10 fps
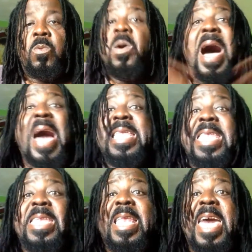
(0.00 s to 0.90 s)
We all in
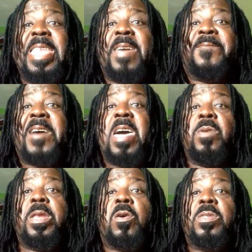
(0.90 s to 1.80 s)
the line of fire
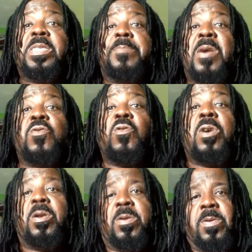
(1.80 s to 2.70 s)
when the guns are my roll.